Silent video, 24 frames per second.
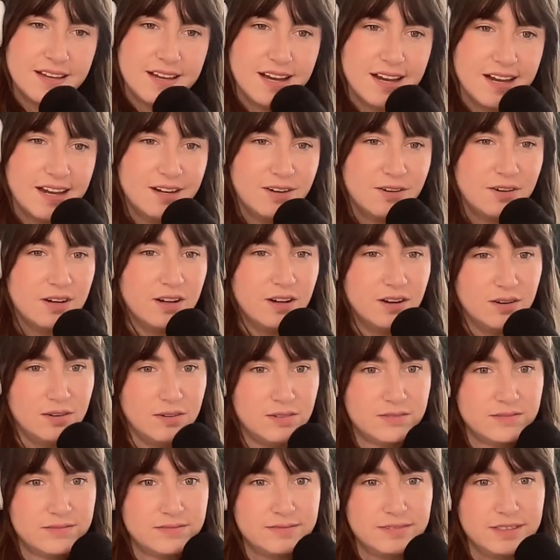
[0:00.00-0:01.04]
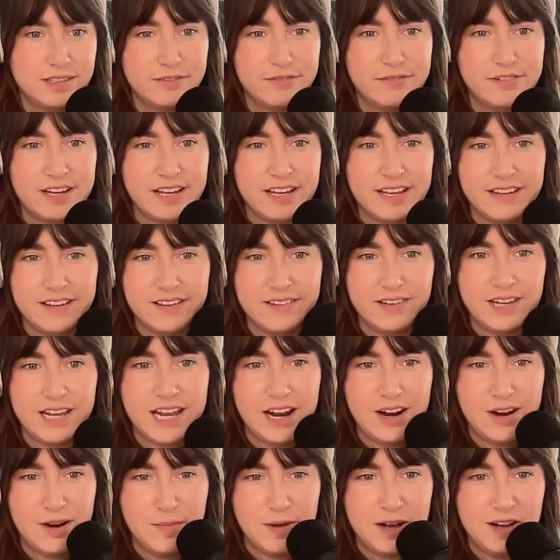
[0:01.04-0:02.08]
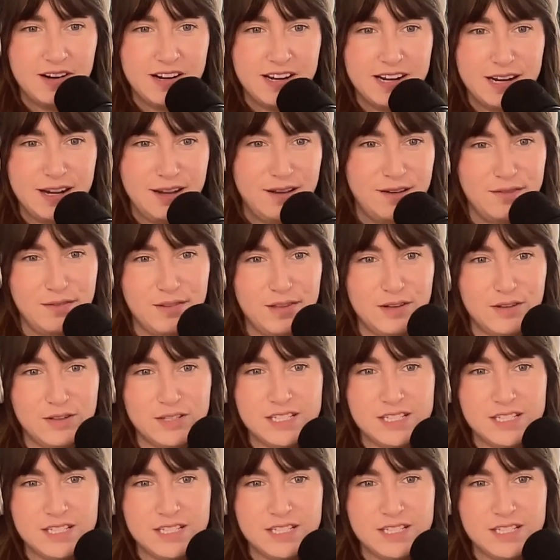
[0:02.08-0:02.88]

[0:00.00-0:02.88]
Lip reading: I don't know if I care about any of those